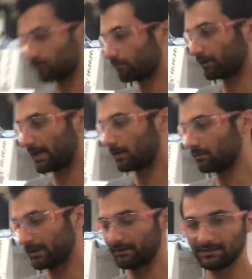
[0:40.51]
For now,
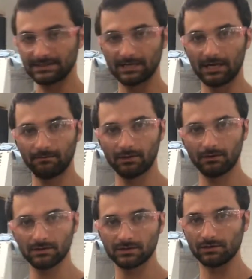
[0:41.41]
we have this
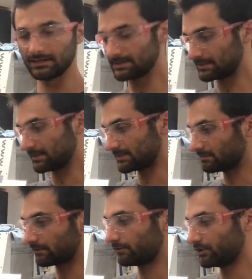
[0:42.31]
combo. So this is
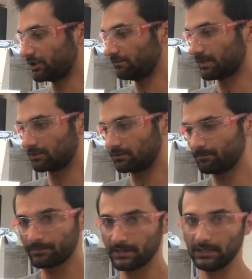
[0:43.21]
meant for sheet metal.
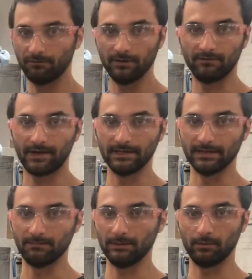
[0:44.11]
If we find
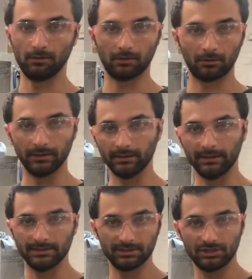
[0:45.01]
that people are
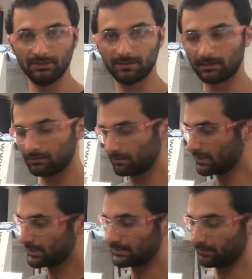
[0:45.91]
really into sheet metal,
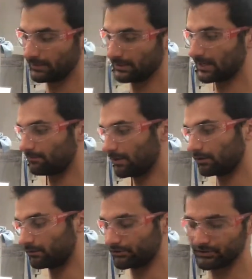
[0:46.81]
then we can get
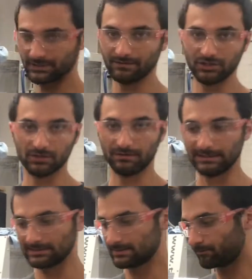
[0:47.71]
bigger versions of each of
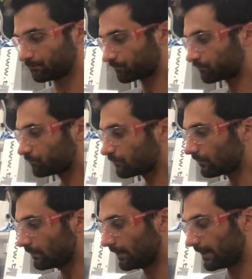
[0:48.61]
these.
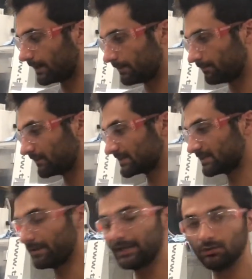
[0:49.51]
This is
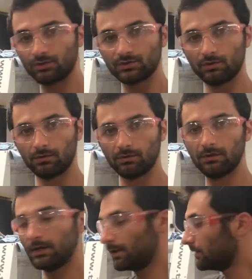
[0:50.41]
a manual
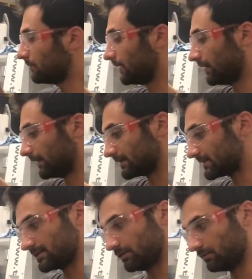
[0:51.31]
tool, meaning
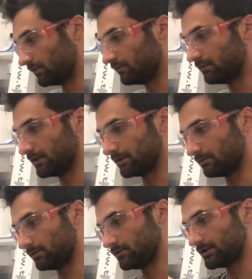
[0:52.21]
you feed it
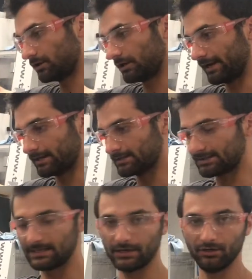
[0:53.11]
using your hands.
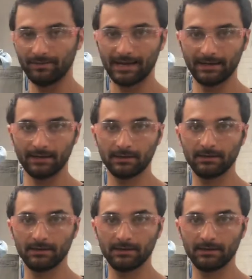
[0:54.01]
It's not pneumatic,